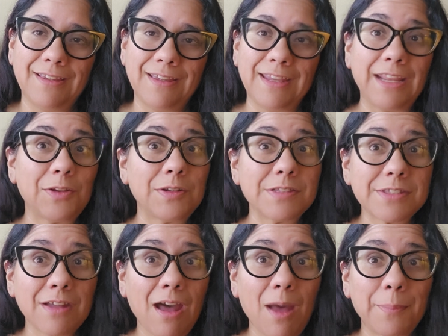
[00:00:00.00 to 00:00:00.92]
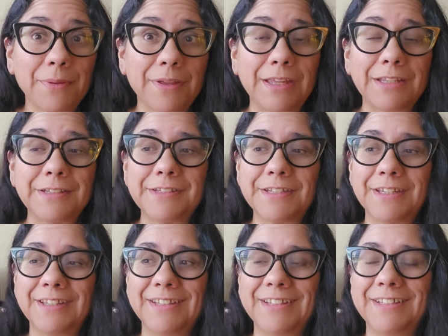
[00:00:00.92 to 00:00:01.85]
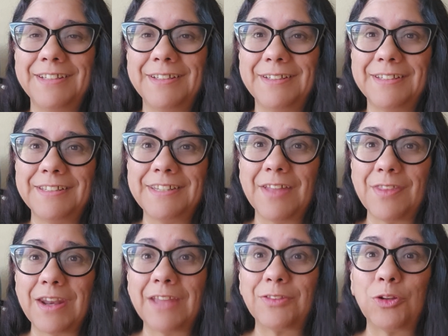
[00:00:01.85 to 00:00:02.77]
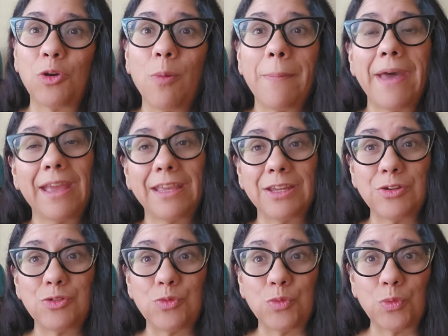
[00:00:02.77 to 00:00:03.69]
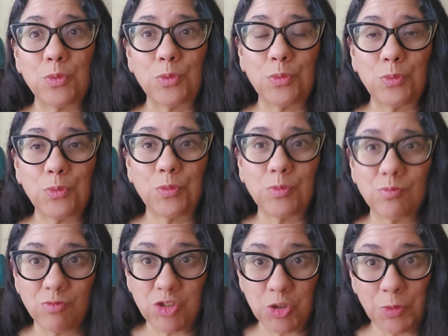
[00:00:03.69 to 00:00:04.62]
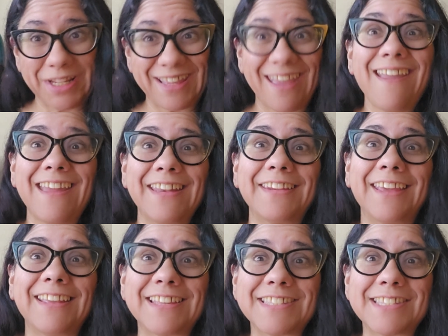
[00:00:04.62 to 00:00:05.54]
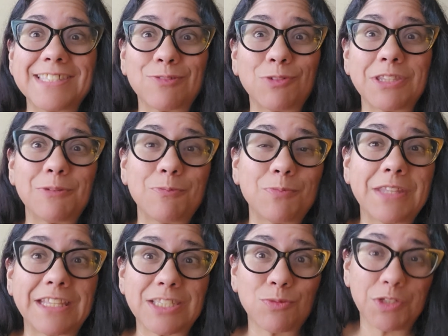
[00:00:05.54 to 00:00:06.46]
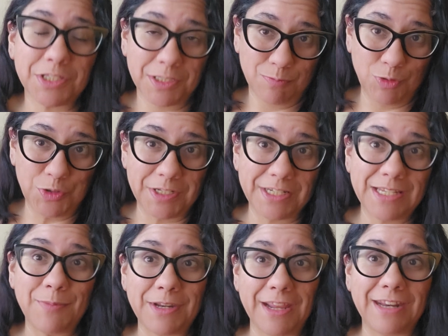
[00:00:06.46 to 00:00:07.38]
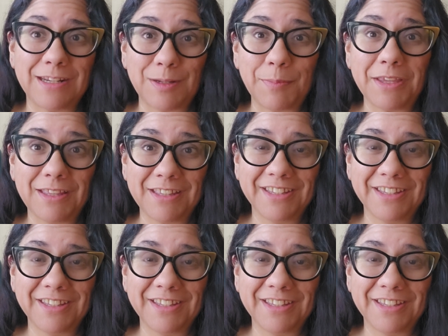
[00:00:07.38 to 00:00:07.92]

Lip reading: And I couldn't stop. And now that I have to go back and do it again, I guess that's what's most intimidating to me.